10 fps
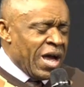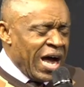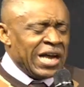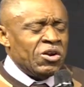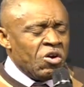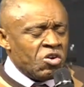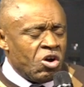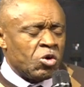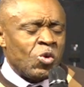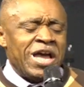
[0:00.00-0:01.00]
And Lord
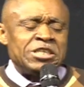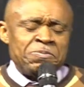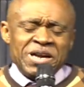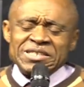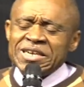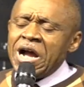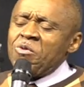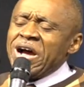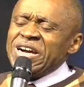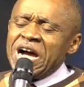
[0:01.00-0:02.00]
God, we're expressing
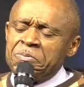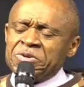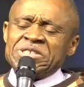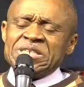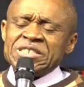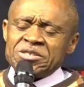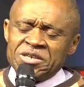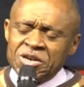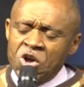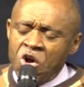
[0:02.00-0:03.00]
our
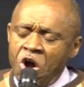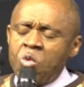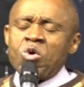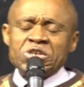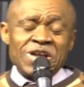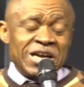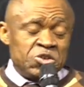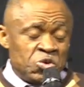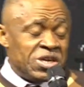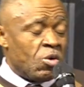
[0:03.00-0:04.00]
appreciation on what you are
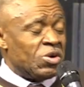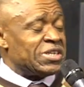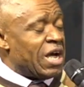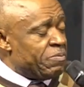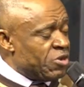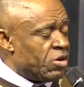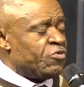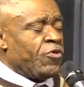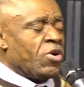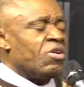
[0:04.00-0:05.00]
doing and what you have done
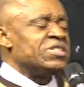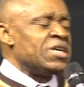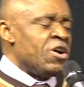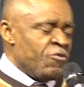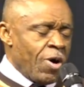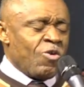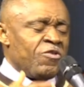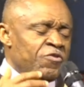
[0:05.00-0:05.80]
for us, for our